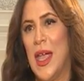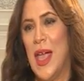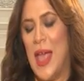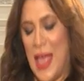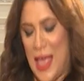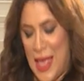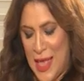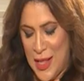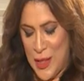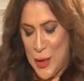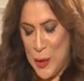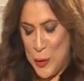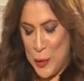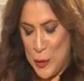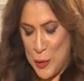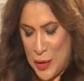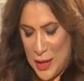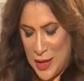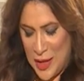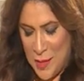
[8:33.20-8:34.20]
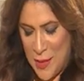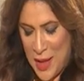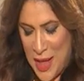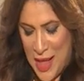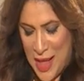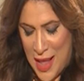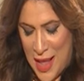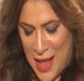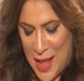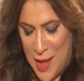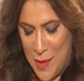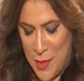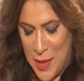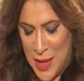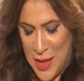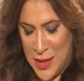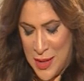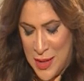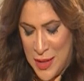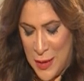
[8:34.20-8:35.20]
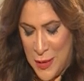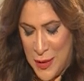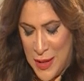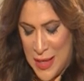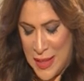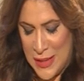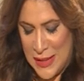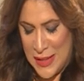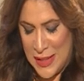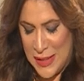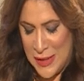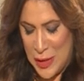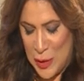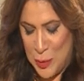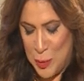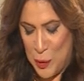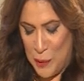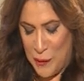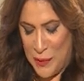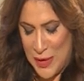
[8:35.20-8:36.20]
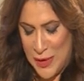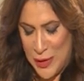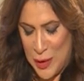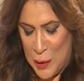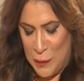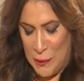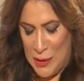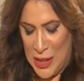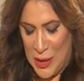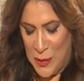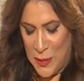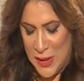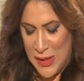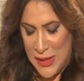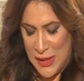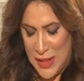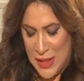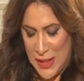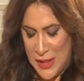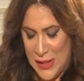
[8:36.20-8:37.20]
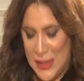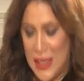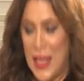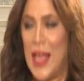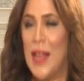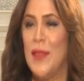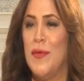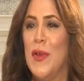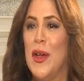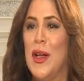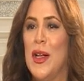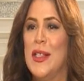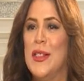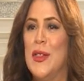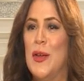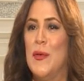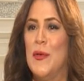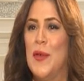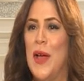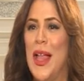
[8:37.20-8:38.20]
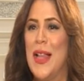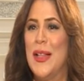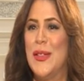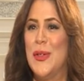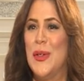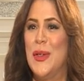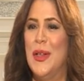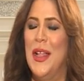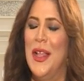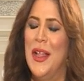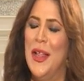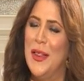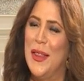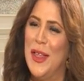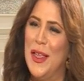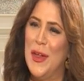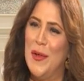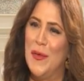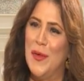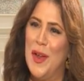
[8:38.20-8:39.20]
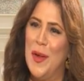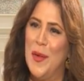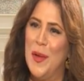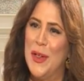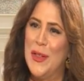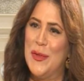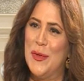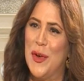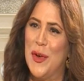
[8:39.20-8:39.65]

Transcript: Dr. Maha Hamed, the Assistant Professor of Linguistics at Faculty of Elton, thank you very much for